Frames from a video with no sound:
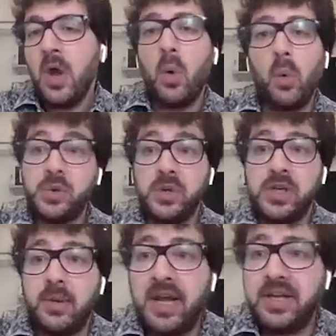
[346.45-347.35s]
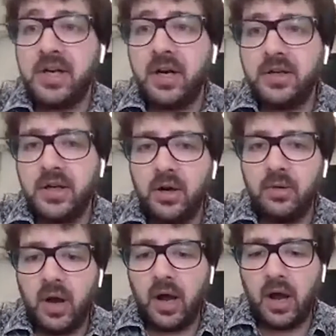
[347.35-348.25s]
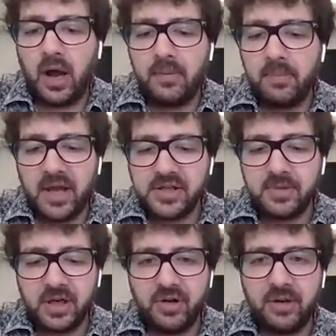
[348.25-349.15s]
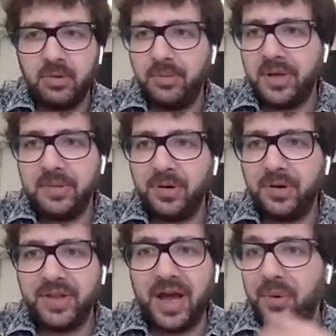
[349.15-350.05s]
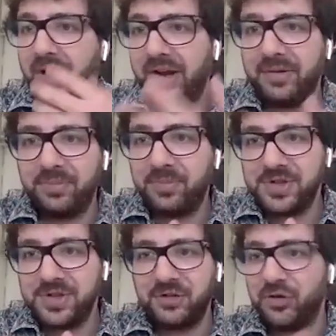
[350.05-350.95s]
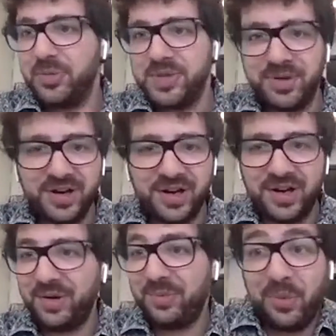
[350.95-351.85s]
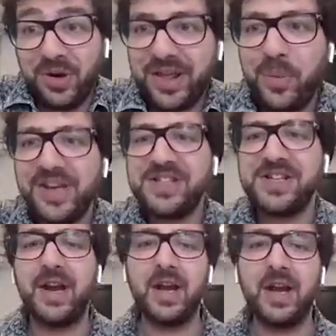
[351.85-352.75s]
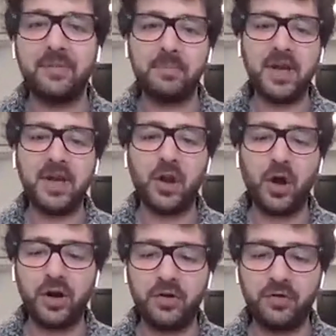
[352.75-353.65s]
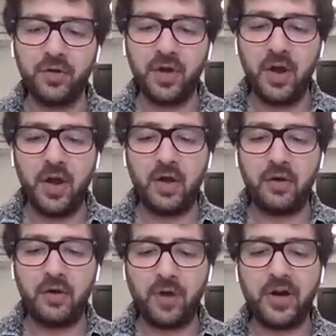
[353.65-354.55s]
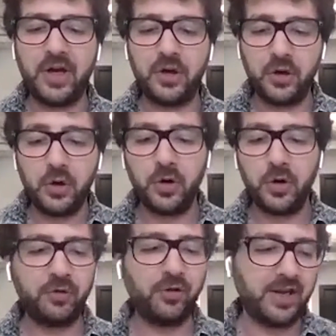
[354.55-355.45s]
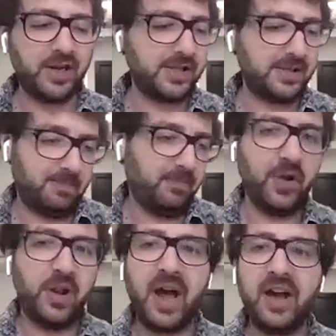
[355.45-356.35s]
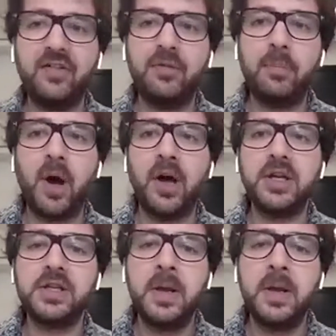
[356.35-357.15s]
which was an amazing. And I met some incredible people that way. I was a groomsman at one of their weddings, and I made a lot of very good friends for life. But